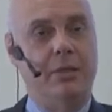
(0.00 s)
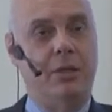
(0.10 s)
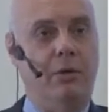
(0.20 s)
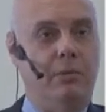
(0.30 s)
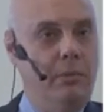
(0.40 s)

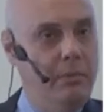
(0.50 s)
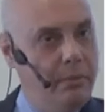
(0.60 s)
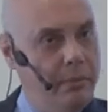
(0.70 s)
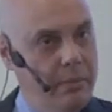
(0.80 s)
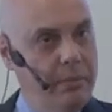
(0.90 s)
So,
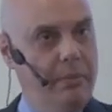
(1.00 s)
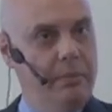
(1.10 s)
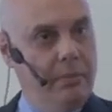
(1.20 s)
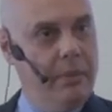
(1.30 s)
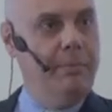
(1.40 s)

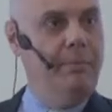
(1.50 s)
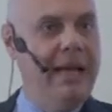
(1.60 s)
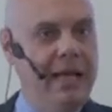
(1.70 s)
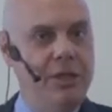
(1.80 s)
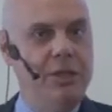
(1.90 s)

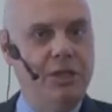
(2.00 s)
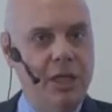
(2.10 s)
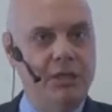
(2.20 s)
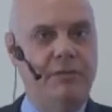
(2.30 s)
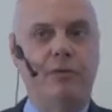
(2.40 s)
managing
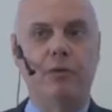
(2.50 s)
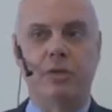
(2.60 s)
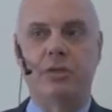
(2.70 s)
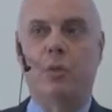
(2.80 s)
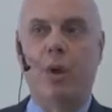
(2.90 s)
sales
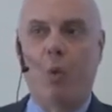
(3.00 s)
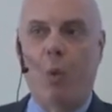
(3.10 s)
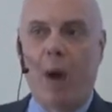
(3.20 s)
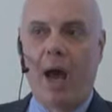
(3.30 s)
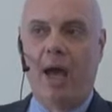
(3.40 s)
forces
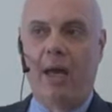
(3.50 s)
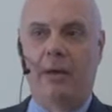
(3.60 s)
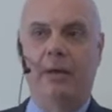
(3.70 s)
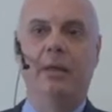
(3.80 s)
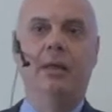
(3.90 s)

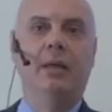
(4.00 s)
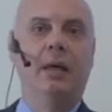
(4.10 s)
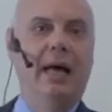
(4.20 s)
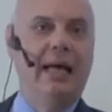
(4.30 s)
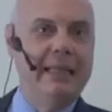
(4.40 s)
require
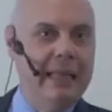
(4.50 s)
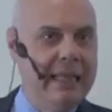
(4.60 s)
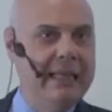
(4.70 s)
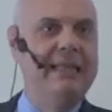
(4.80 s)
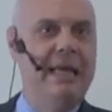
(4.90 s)

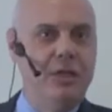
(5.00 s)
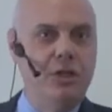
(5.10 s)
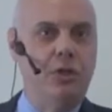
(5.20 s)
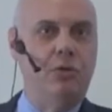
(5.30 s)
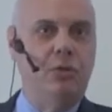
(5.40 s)

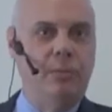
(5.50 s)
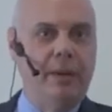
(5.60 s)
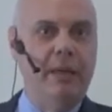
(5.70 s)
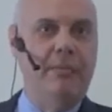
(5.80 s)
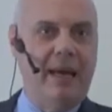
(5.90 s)
attention to
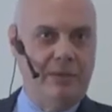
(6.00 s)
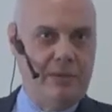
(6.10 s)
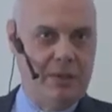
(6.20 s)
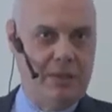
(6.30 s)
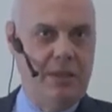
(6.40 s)
pay
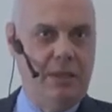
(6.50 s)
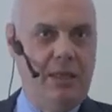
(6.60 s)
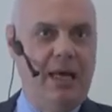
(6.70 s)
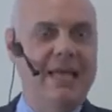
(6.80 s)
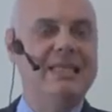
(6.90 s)
metrics.
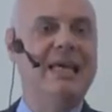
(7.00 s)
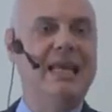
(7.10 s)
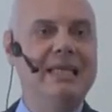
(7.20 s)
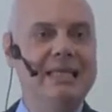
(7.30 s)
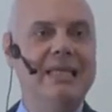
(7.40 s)

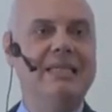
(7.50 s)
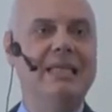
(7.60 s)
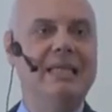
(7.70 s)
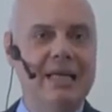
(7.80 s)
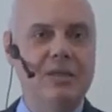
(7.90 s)
Assigning
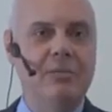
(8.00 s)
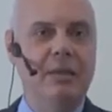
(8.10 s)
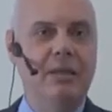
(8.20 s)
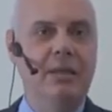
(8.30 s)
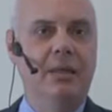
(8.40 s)
60
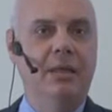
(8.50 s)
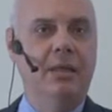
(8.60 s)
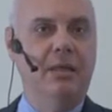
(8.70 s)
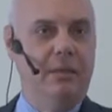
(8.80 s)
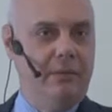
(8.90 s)
customers,
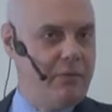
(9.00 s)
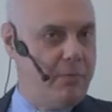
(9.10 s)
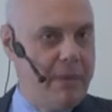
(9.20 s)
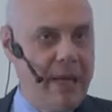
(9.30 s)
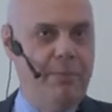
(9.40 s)

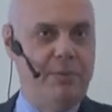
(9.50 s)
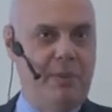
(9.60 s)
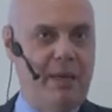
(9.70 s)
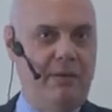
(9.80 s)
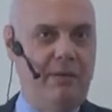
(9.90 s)
from my
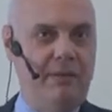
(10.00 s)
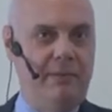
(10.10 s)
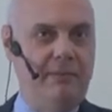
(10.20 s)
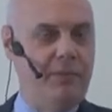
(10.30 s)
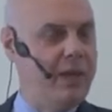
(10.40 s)
perspective,
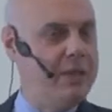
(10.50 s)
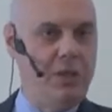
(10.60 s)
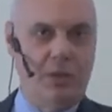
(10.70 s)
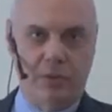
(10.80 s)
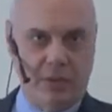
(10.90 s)
is
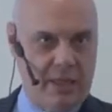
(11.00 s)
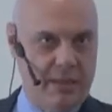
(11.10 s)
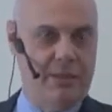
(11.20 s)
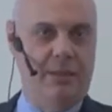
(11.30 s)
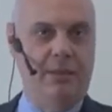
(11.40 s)
a
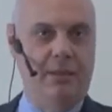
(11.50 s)
nonsense.